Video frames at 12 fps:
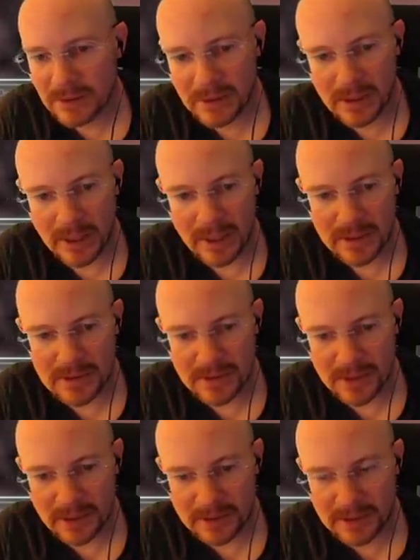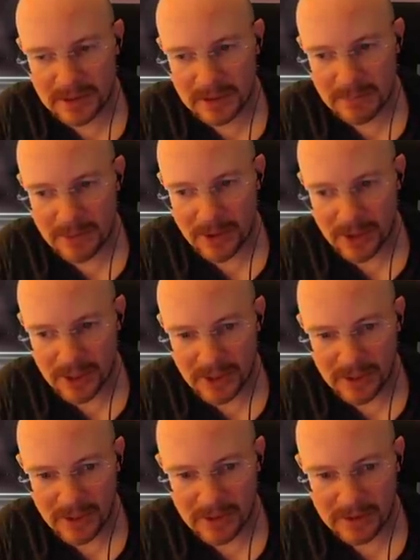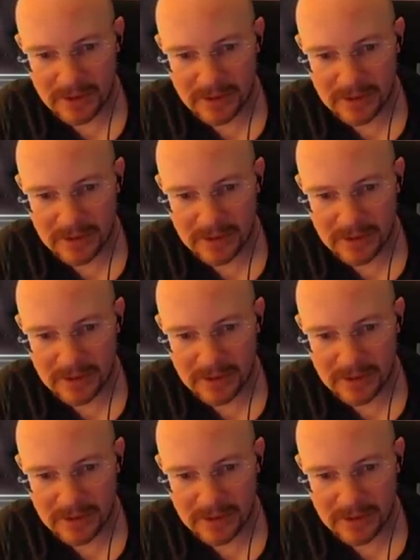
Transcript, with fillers: Okay, so they are currently burning in there.